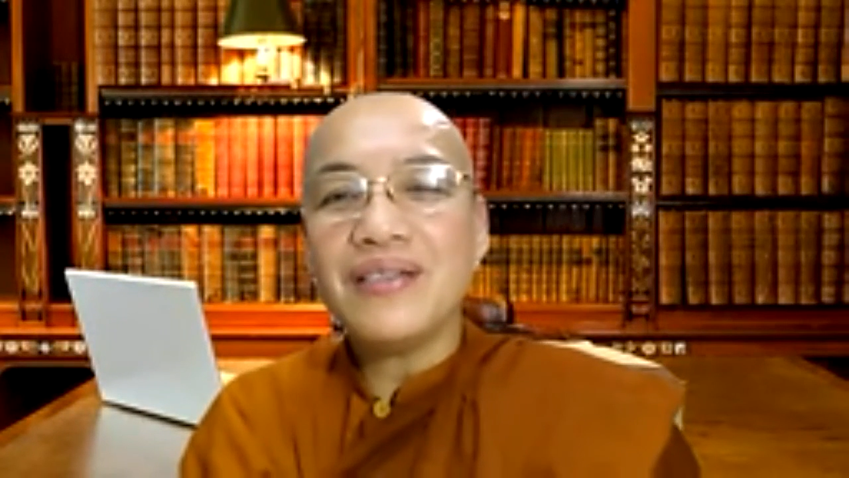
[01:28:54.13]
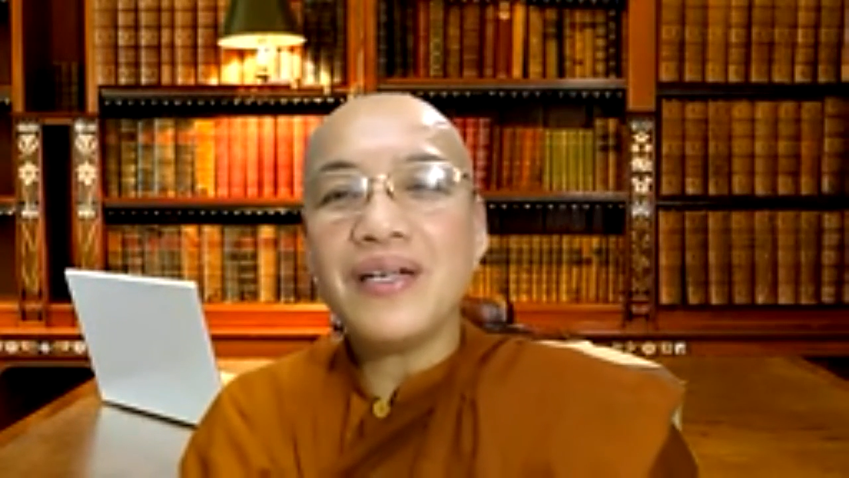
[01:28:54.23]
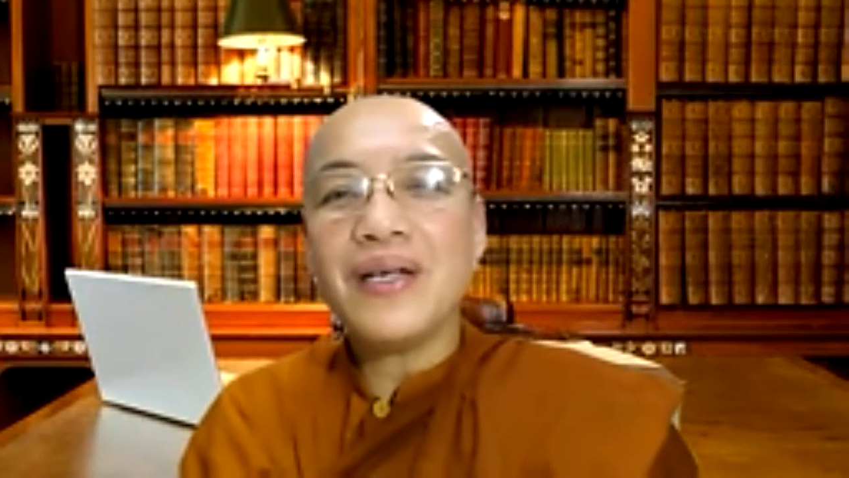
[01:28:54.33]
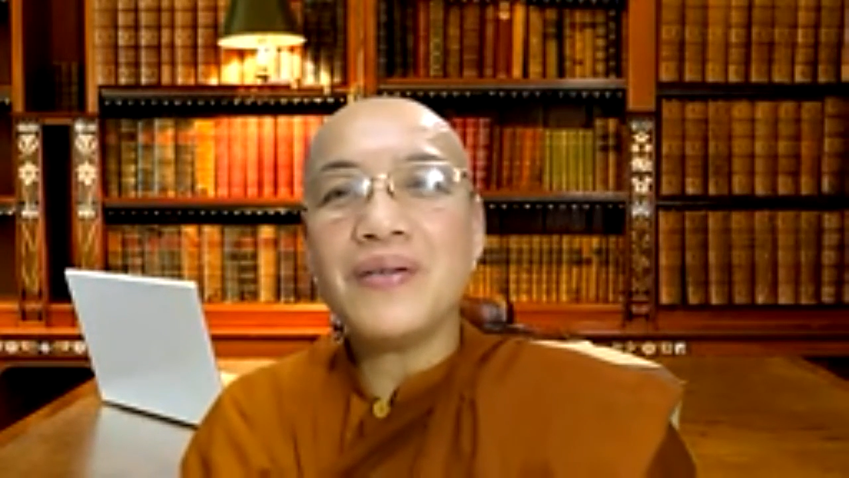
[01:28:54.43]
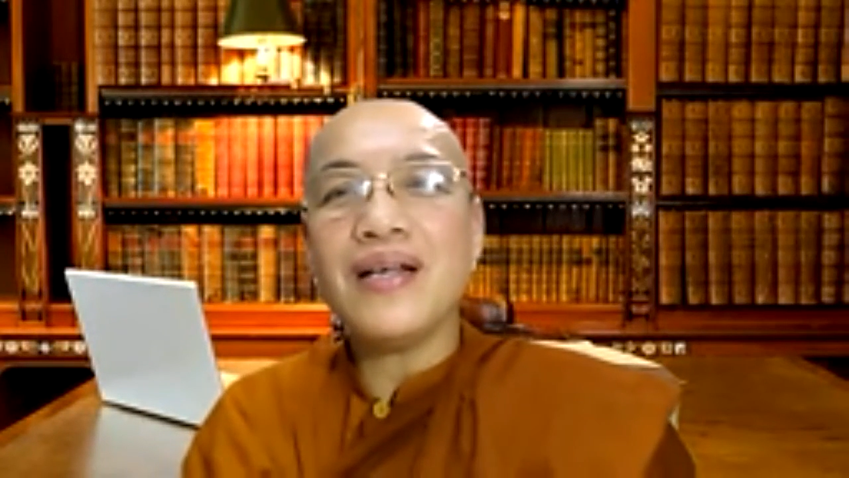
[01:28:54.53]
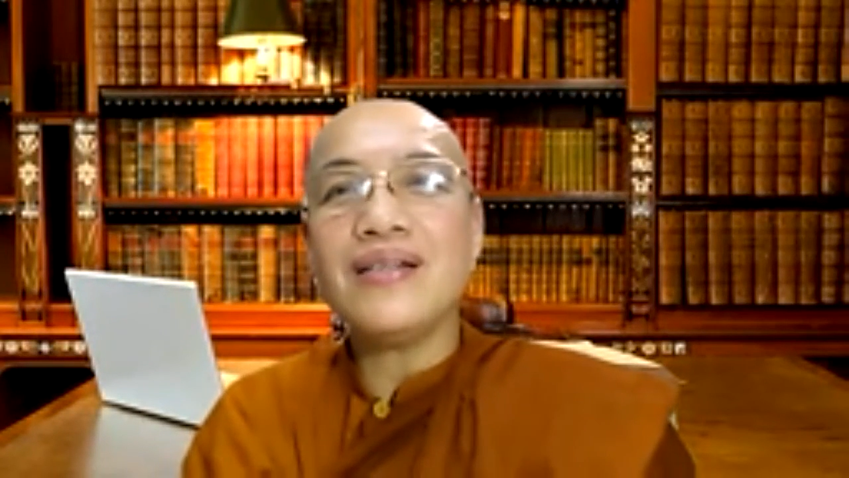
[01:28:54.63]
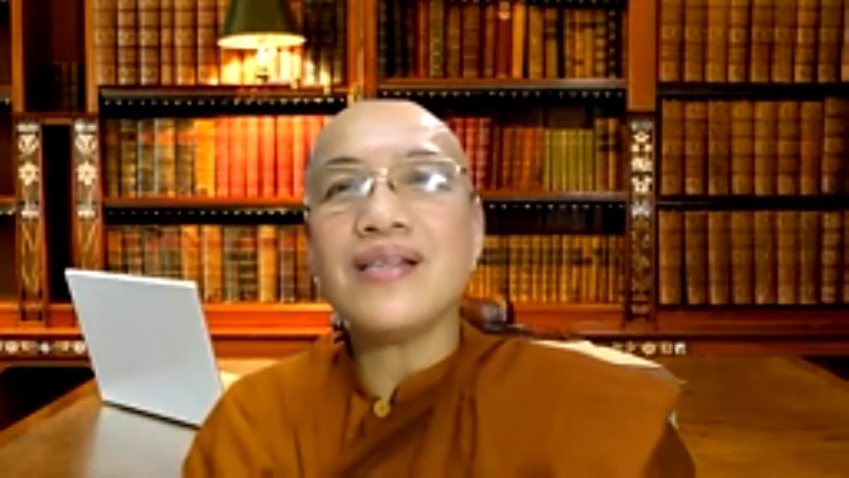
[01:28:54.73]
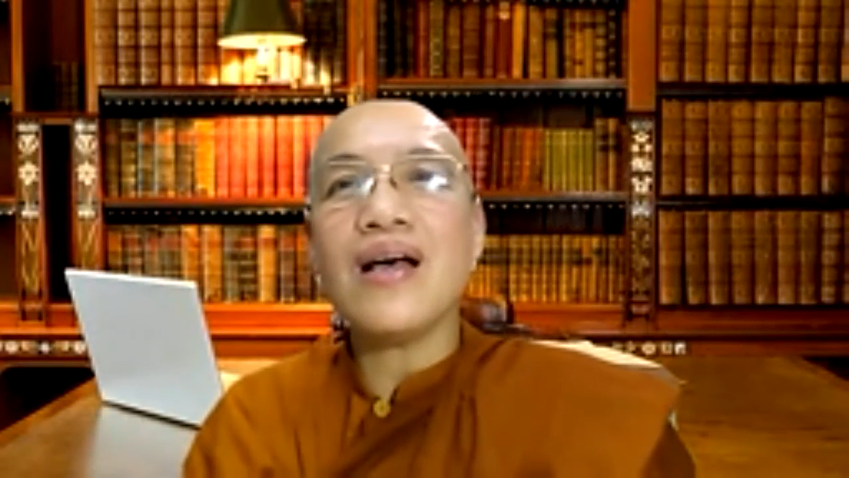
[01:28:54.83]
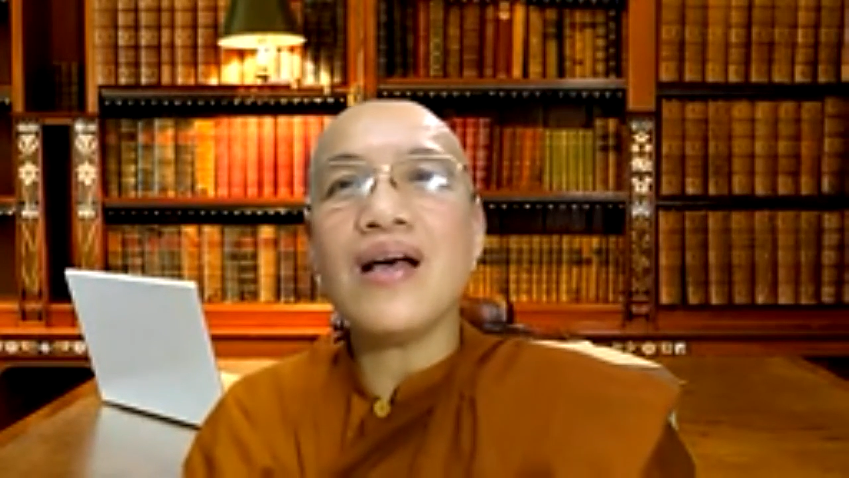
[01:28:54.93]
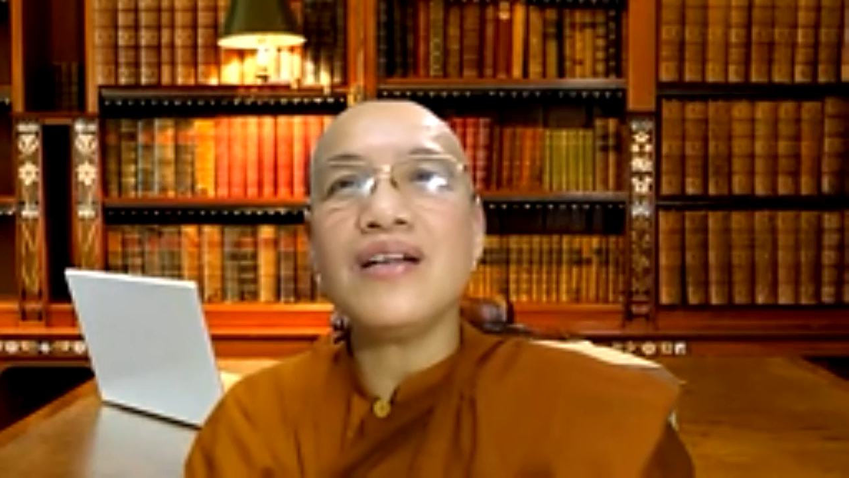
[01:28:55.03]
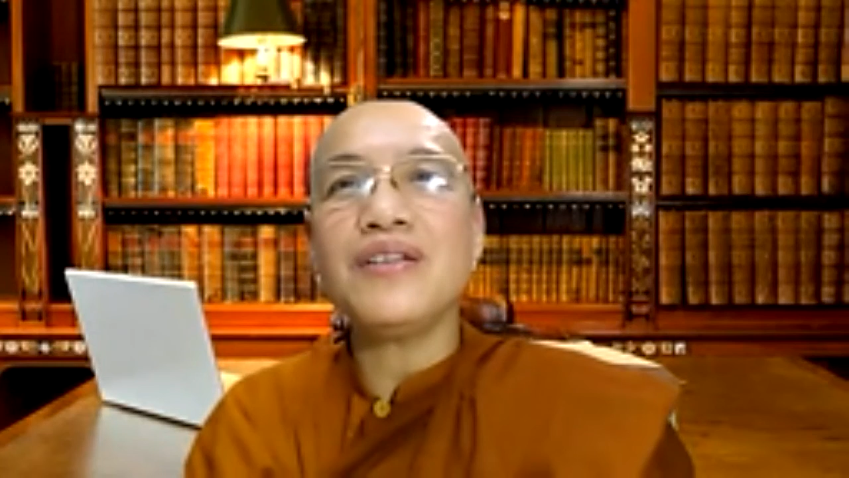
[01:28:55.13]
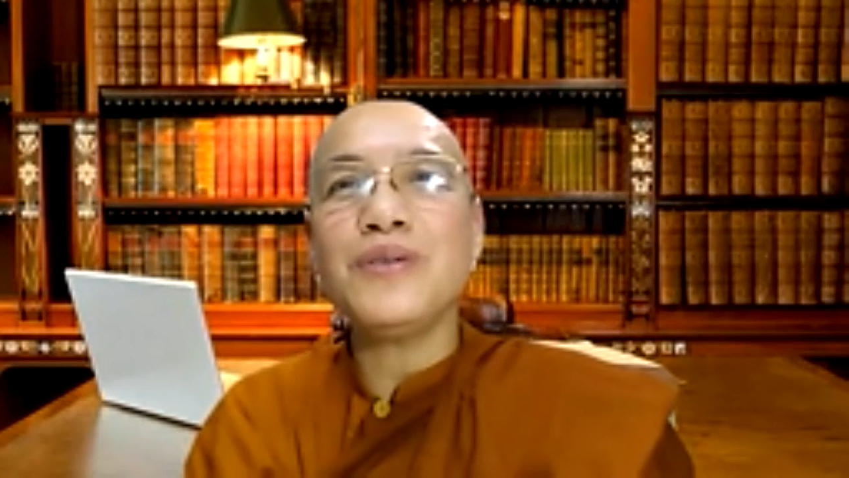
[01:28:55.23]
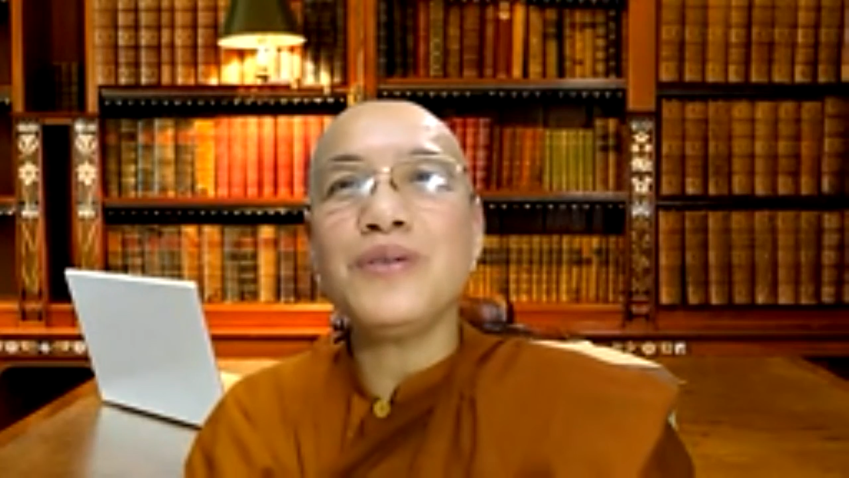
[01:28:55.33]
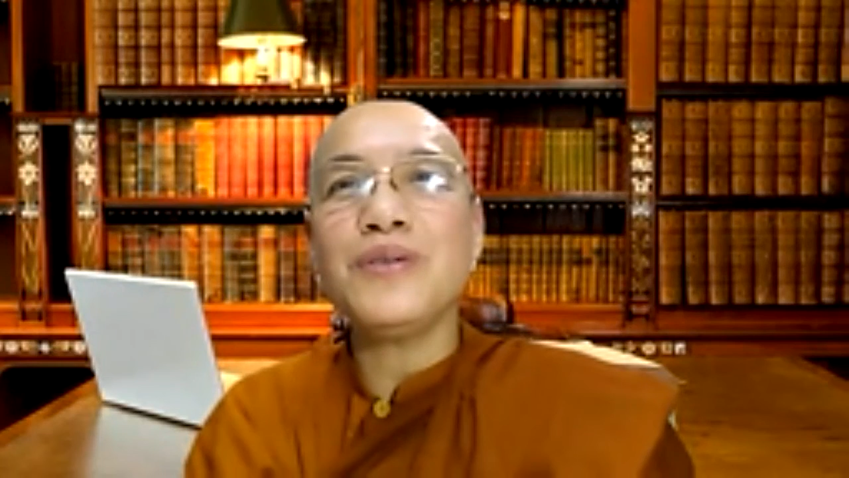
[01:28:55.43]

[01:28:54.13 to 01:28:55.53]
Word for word: they will say sadhu,